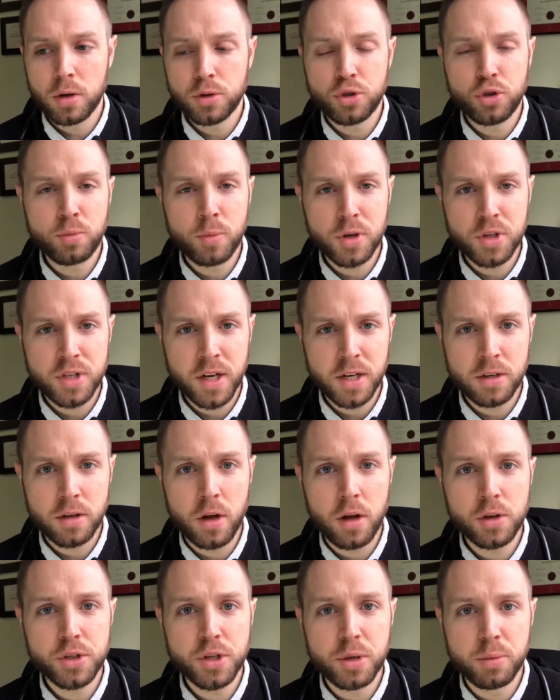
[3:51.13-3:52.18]
too much
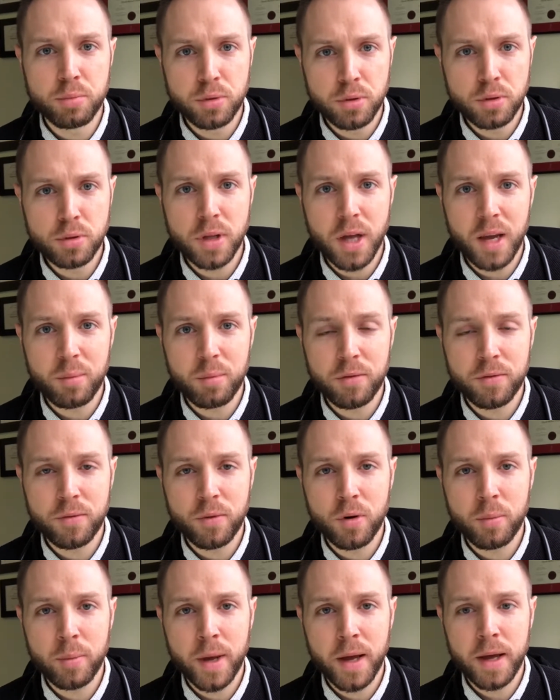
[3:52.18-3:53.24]
technology or blue light
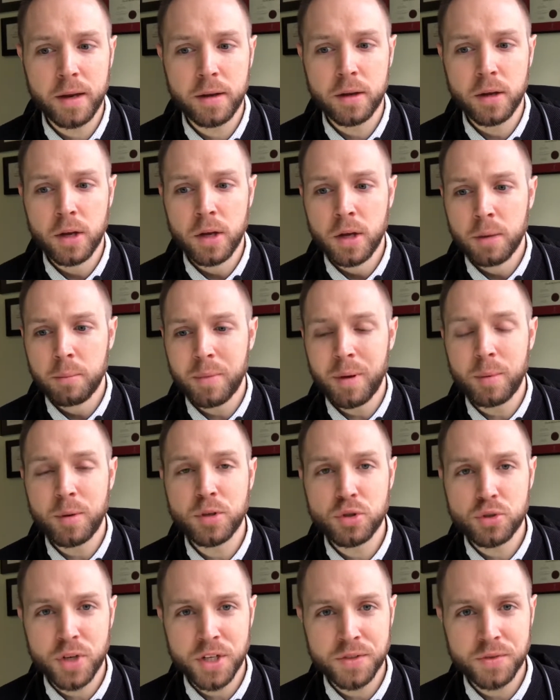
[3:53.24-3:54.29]
before bed, maybe
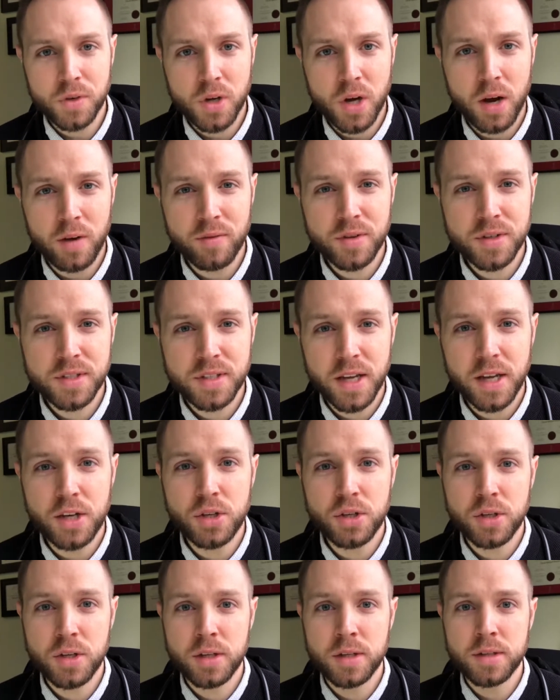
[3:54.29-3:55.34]
stressful
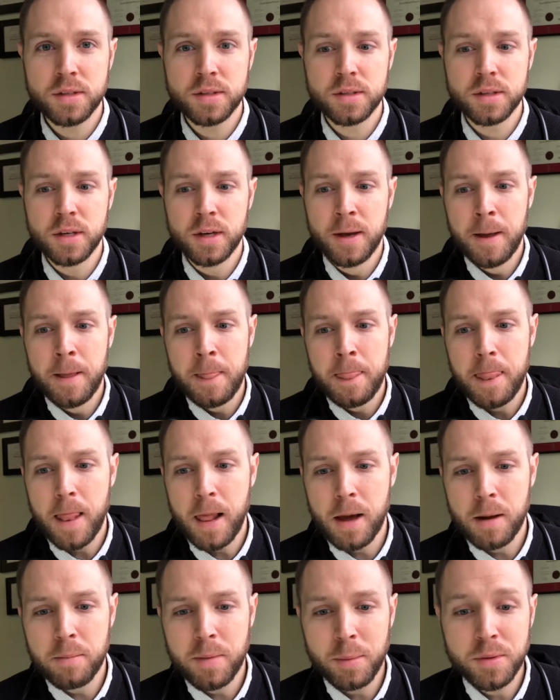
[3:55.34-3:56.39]
conversations,
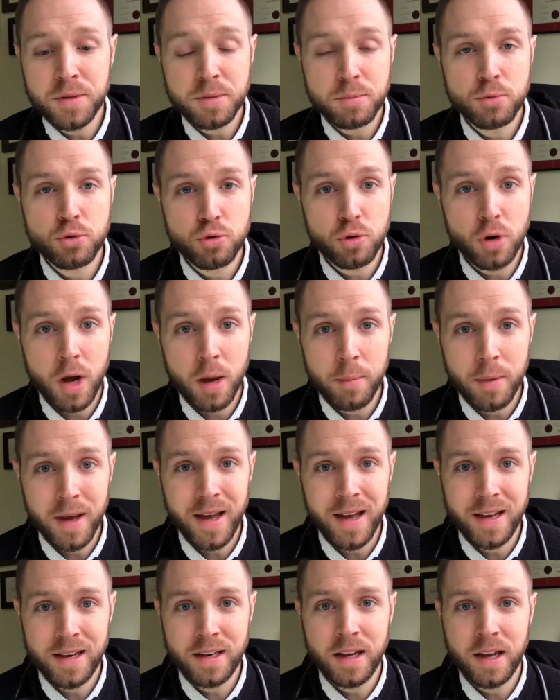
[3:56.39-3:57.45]
maybe some trauma
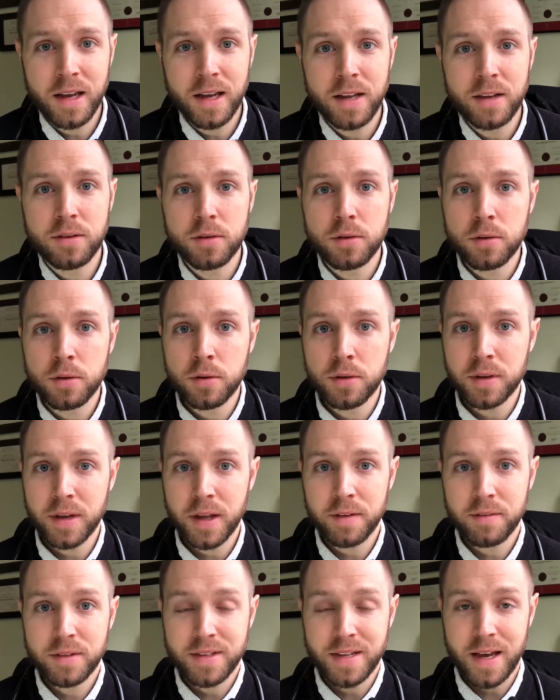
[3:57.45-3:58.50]
at night during the
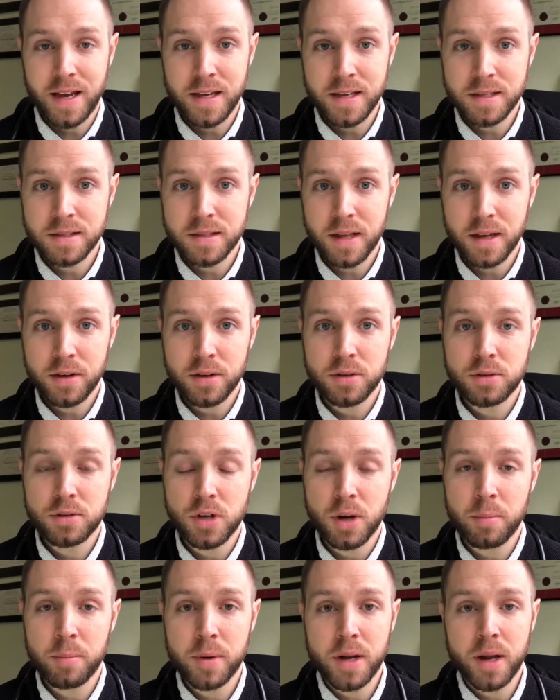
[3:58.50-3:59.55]
day of the test that could
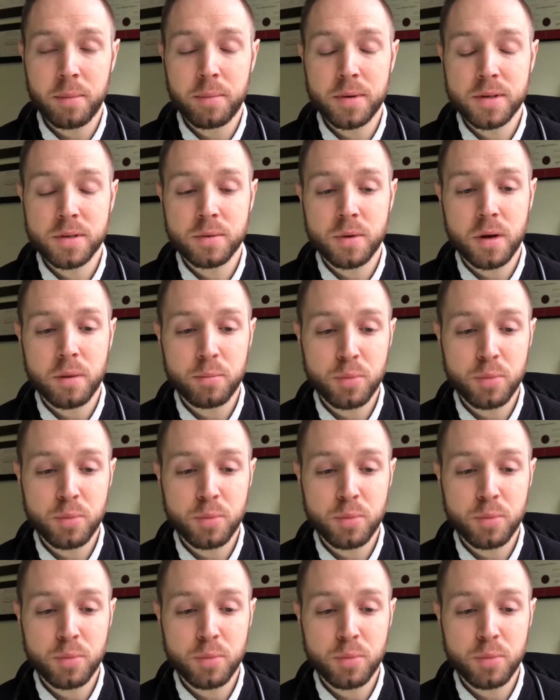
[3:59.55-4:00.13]
jump it up as well,